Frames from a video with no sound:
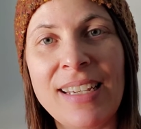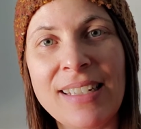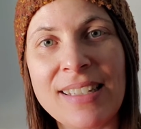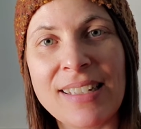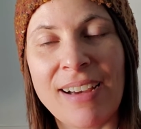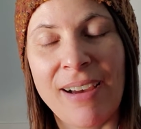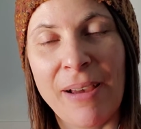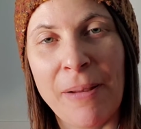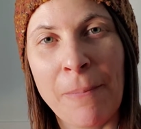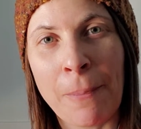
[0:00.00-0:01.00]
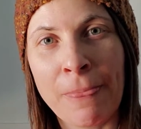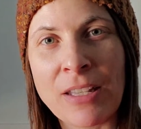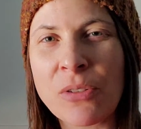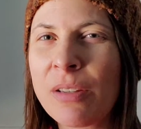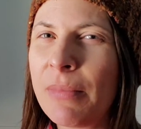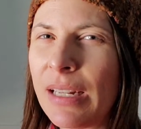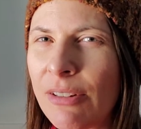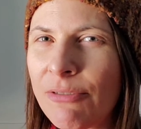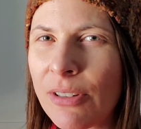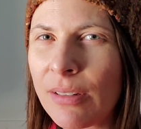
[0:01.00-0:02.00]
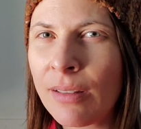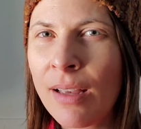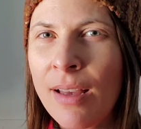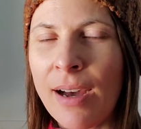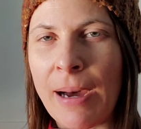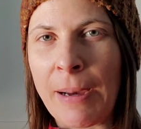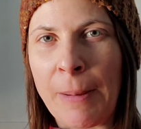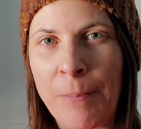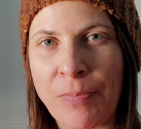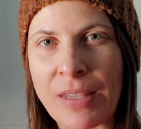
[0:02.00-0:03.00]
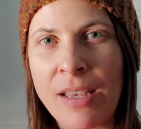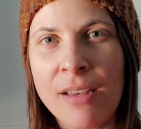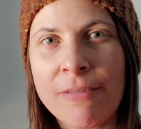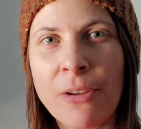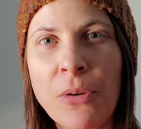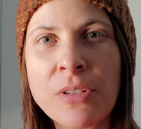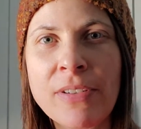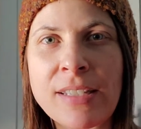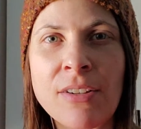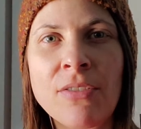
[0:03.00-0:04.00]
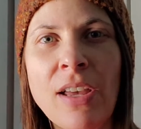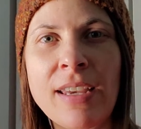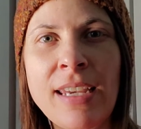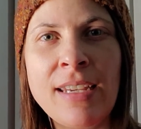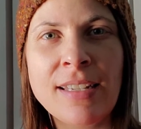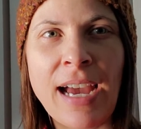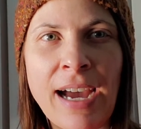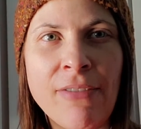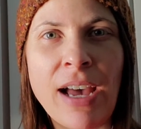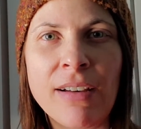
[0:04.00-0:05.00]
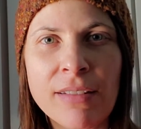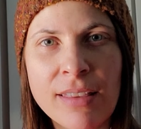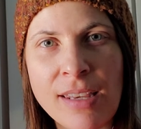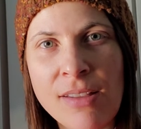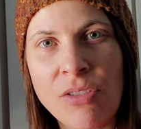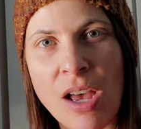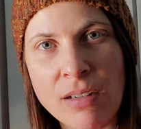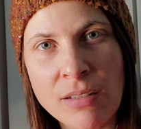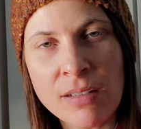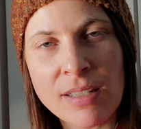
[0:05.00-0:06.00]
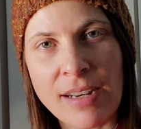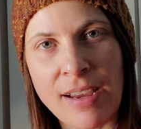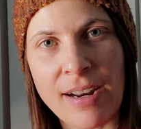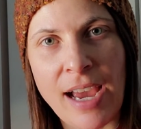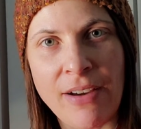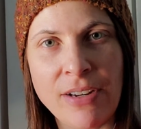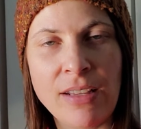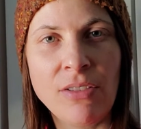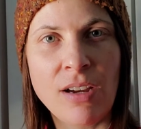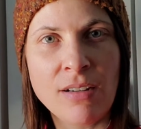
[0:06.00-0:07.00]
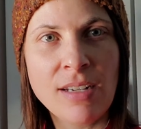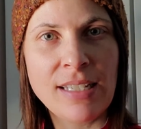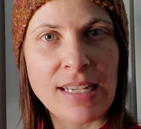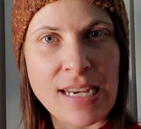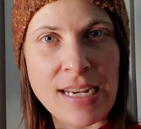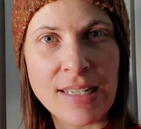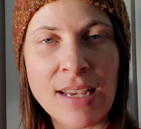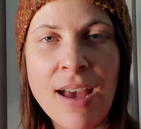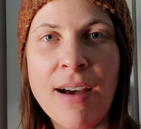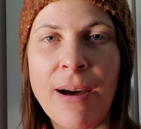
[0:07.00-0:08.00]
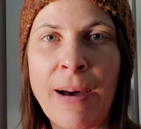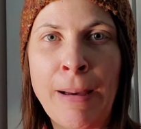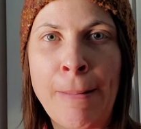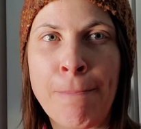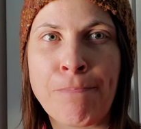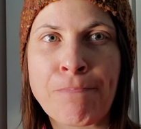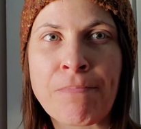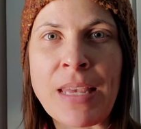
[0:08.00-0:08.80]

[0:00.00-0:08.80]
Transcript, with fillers: It's uh, it's really meaningful. Um, for those of us that are lucky to have healthy lungs and not have any lung disease, um,